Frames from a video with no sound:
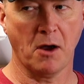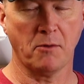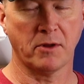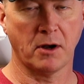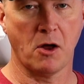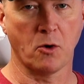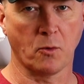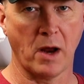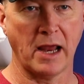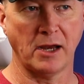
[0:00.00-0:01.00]
go to the
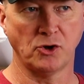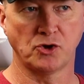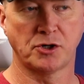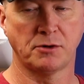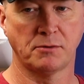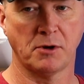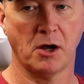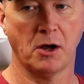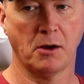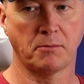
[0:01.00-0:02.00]
long range,
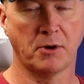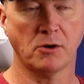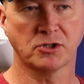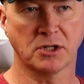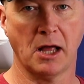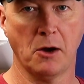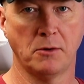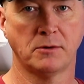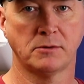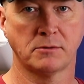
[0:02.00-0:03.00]
go slow.